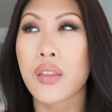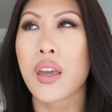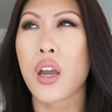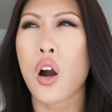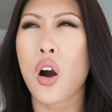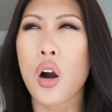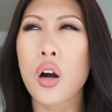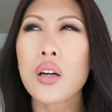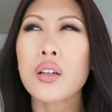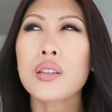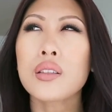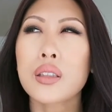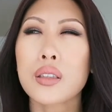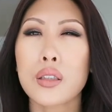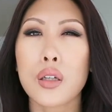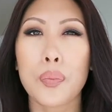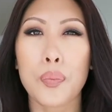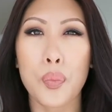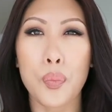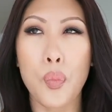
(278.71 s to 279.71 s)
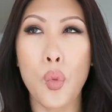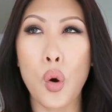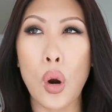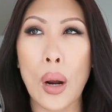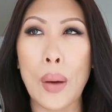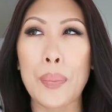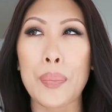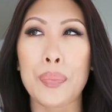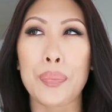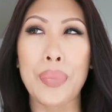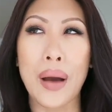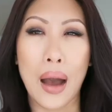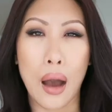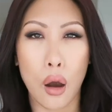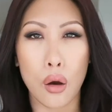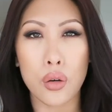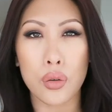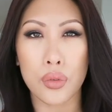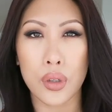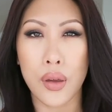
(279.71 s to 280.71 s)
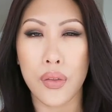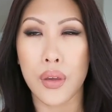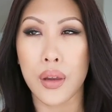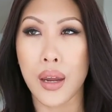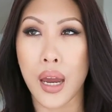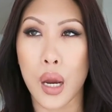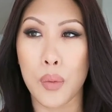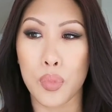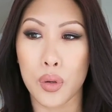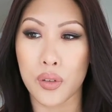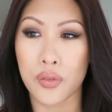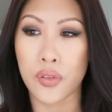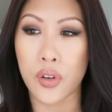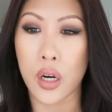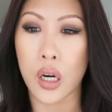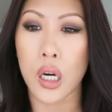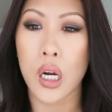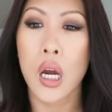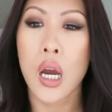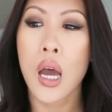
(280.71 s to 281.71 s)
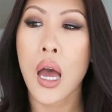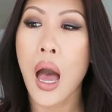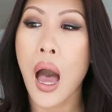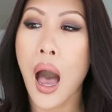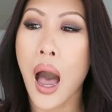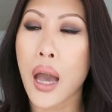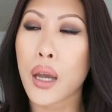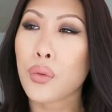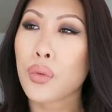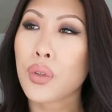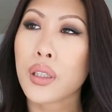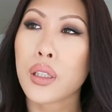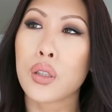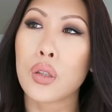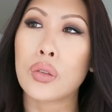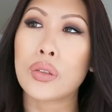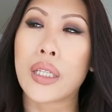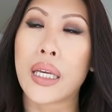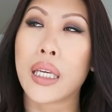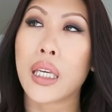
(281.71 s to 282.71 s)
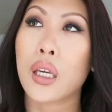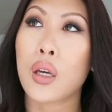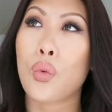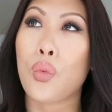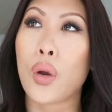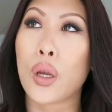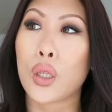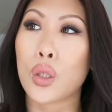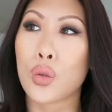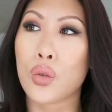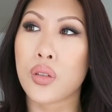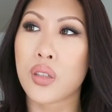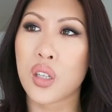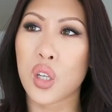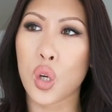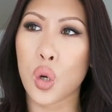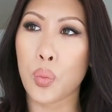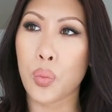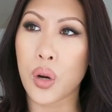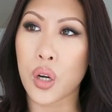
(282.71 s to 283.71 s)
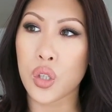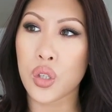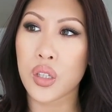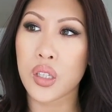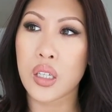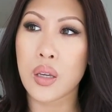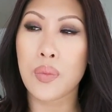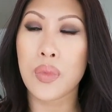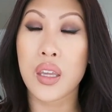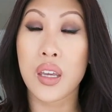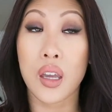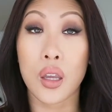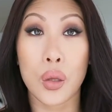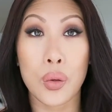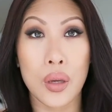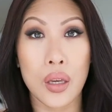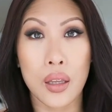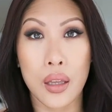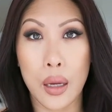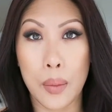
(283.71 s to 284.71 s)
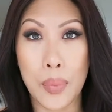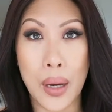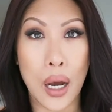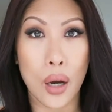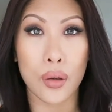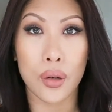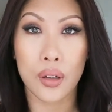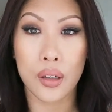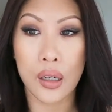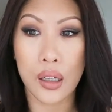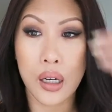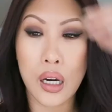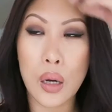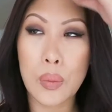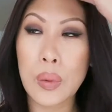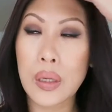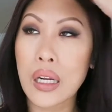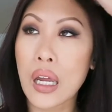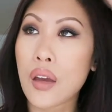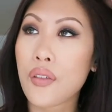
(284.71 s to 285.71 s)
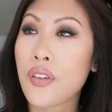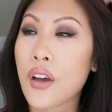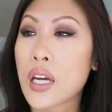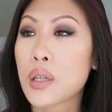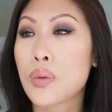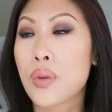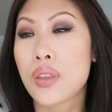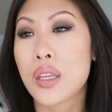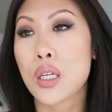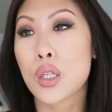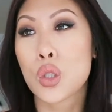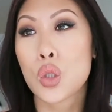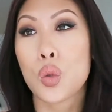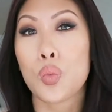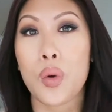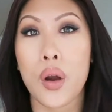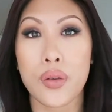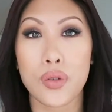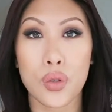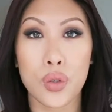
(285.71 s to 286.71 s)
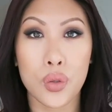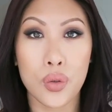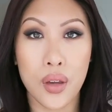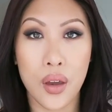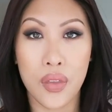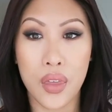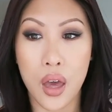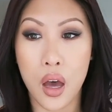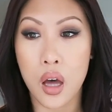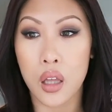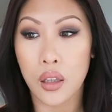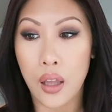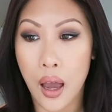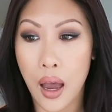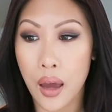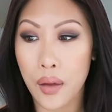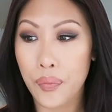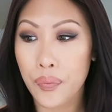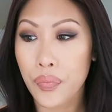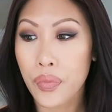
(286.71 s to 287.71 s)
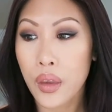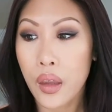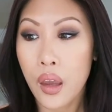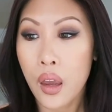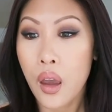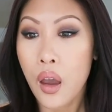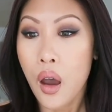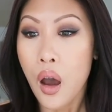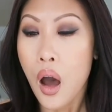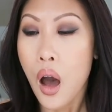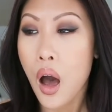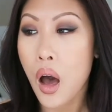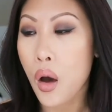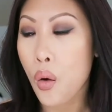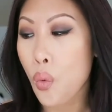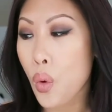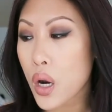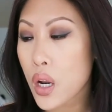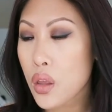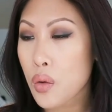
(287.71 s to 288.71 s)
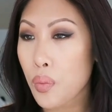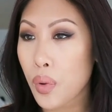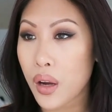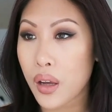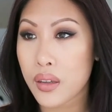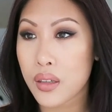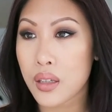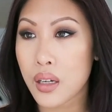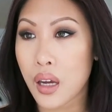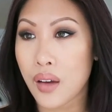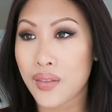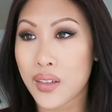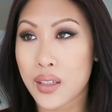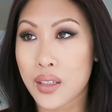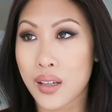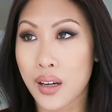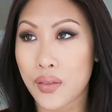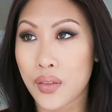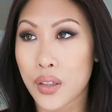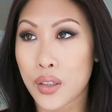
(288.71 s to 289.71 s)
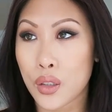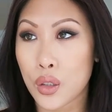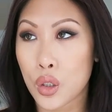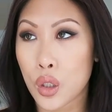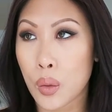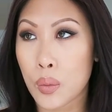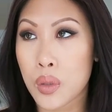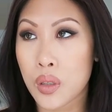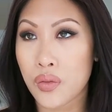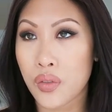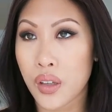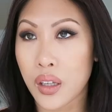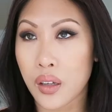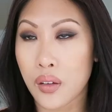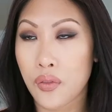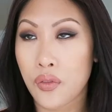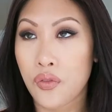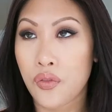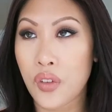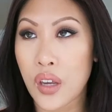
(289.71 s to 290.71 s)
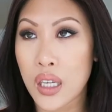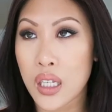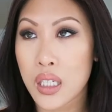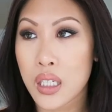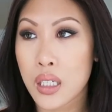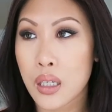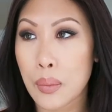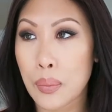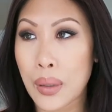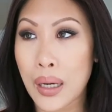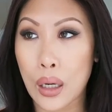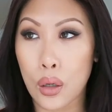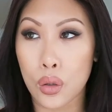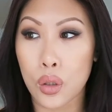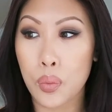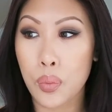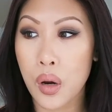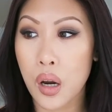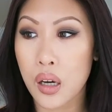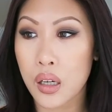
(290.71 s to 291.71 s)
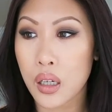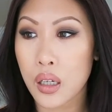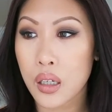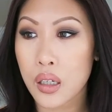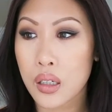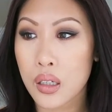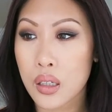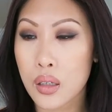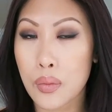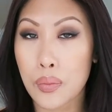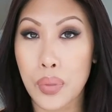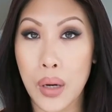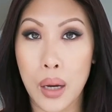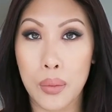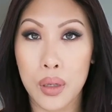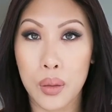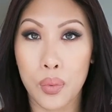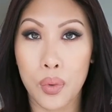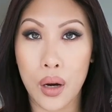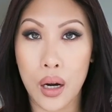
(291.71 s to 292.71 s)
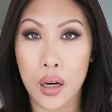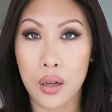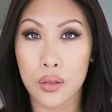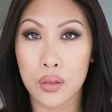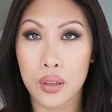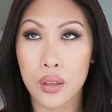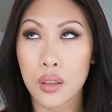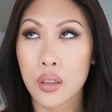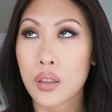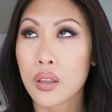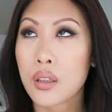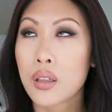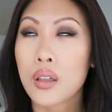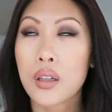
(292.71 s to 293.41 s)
They are a little more powdery than I prefer. I really don't like it when you stick your brush in something and you get like powder kick up. And I find with these two bronzers, you get that a lot. Uh, one of the brands that I've discovered in terms of like face powder products, Bobbi Brown.